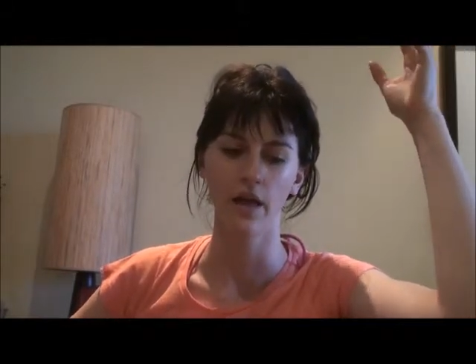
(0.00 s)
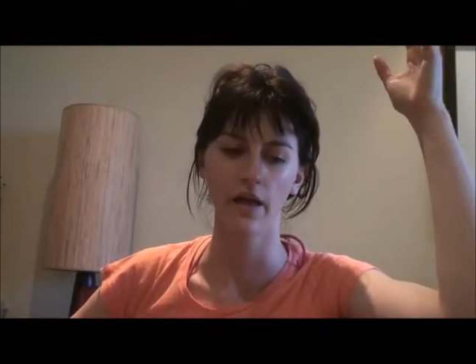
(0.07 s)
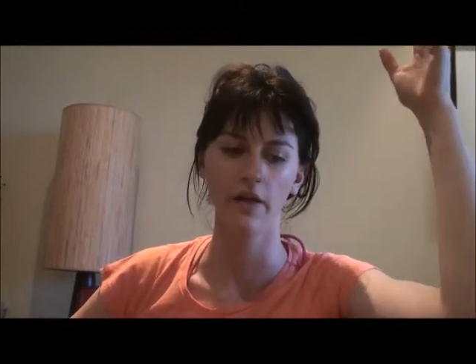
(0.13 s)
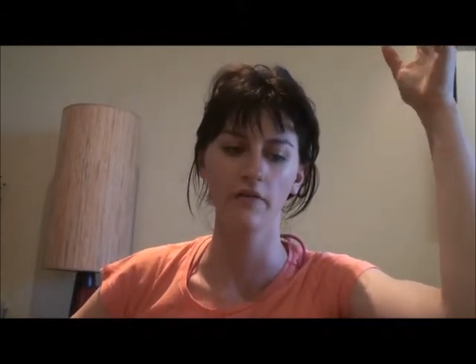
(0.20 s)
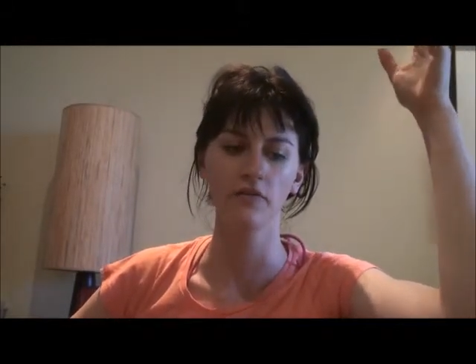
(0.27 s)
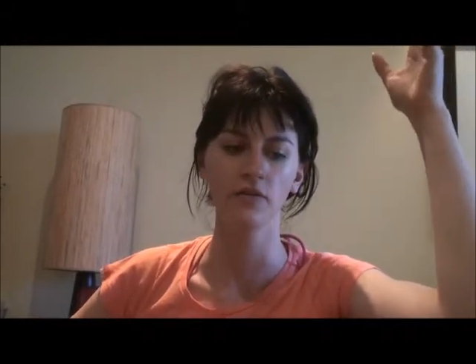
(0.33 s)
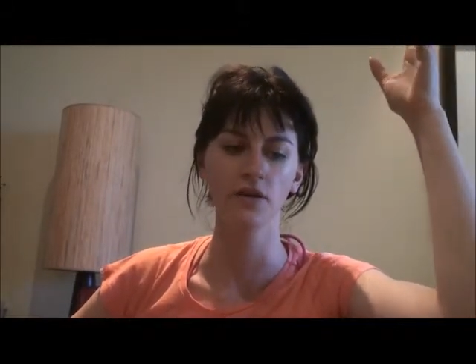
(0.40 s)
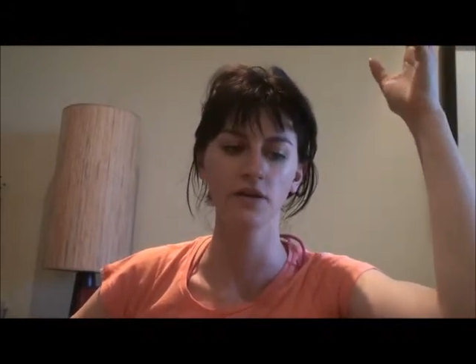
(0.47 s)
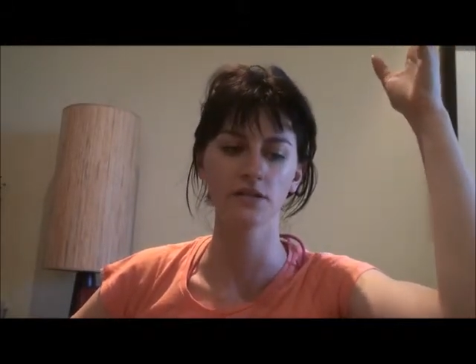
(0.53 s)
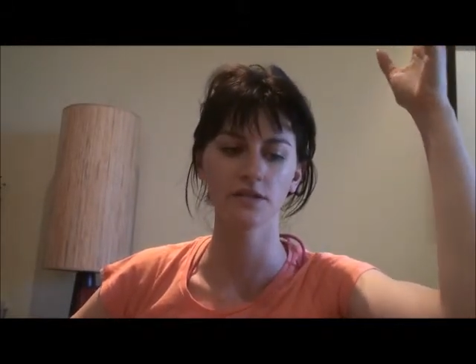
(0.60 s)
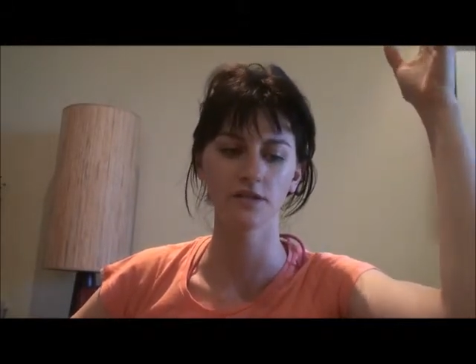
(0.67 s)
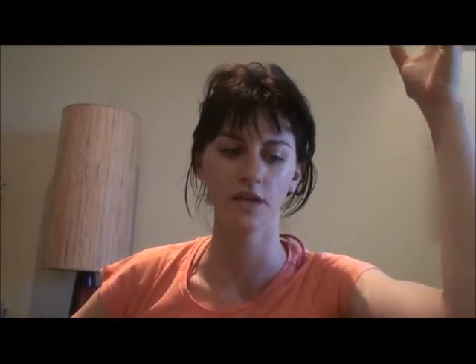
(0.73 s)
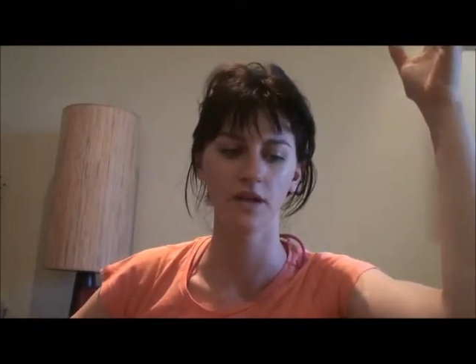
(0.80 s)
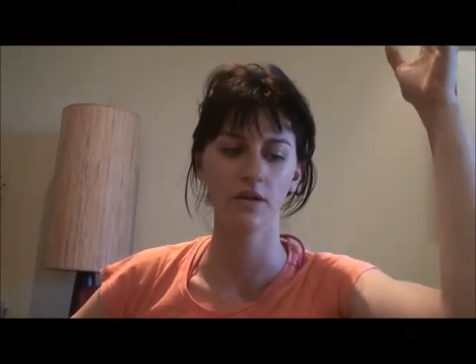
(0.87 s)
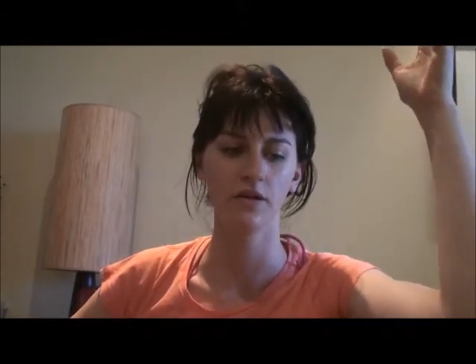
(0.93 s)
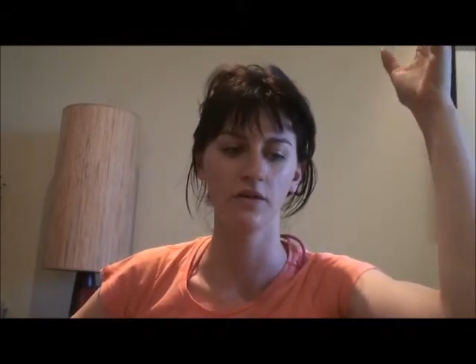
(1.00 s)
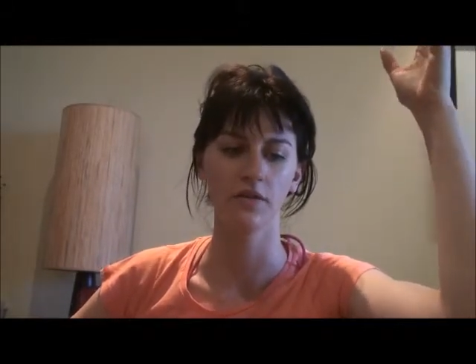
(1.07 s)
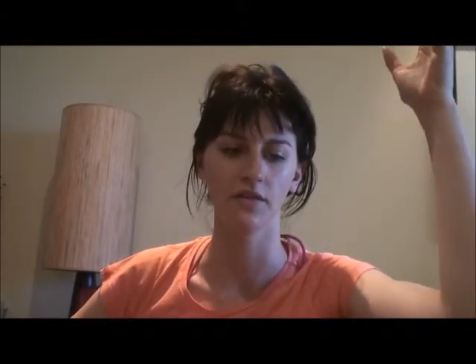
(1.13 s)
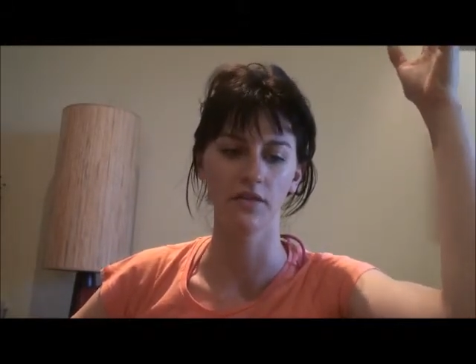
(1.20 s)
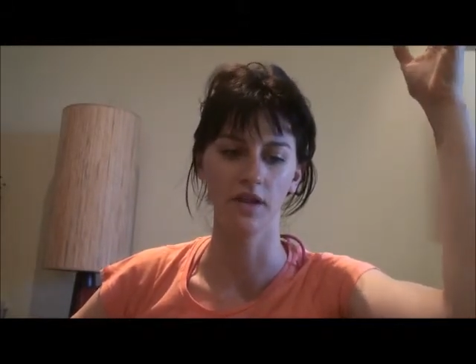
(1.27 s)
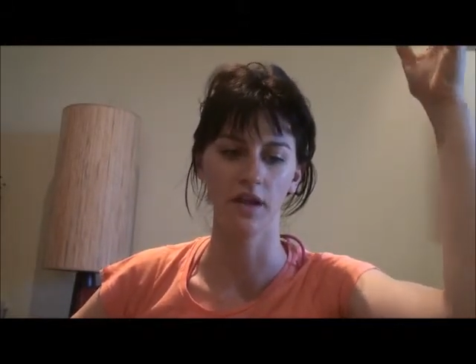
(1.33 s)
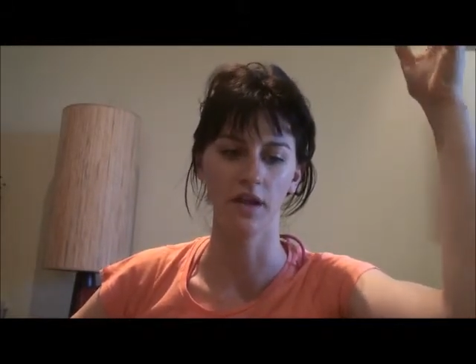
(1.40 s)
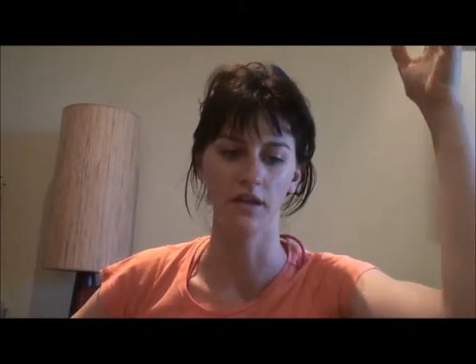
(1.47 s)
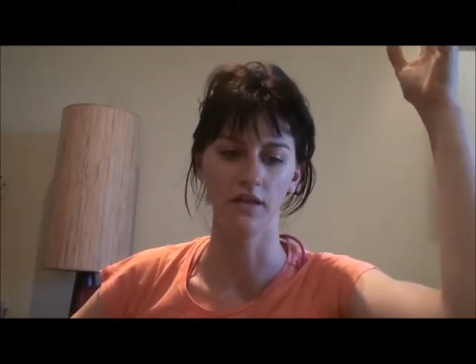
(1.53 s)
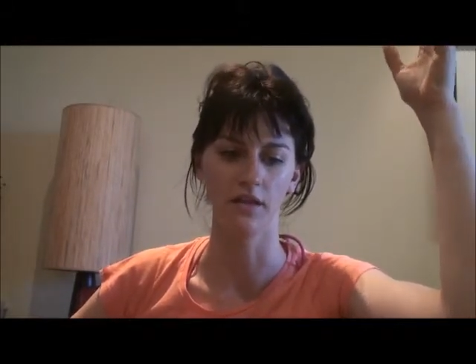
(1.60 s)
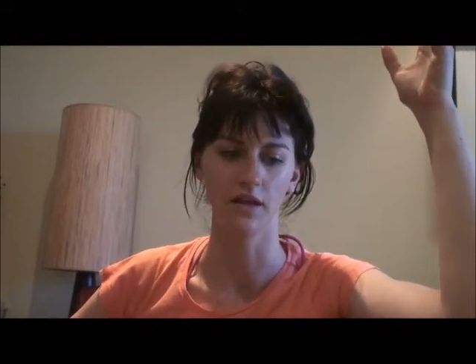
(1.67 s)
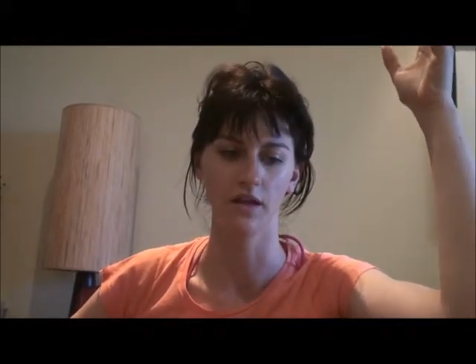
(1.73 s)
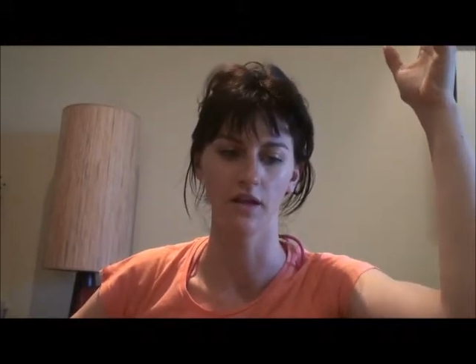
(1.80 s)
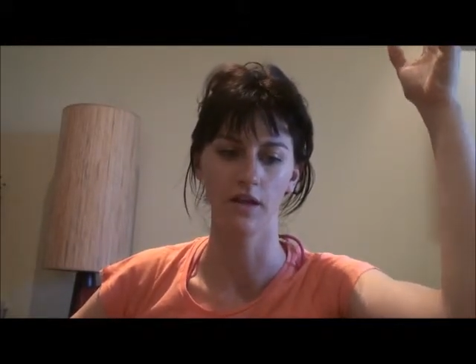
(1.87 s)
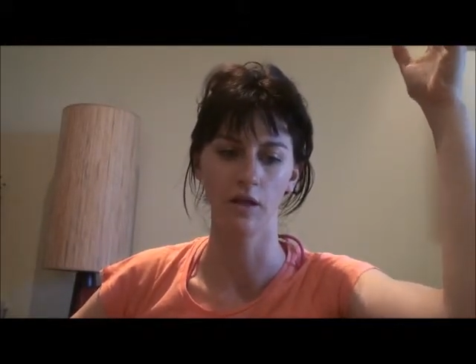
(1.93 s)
Every single thing that a